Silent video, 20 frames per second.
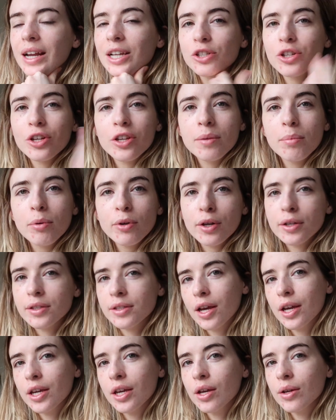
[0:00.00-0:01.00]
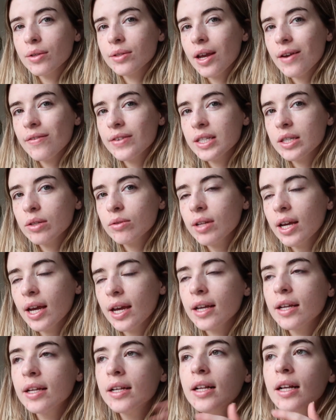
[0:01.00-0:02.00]
show you the products that I use every single
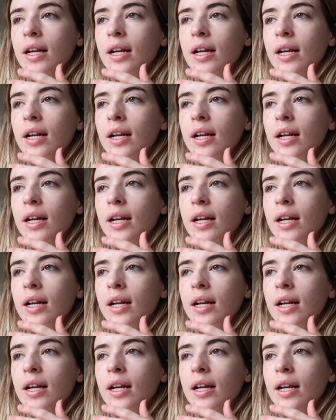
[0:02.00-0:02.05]
day.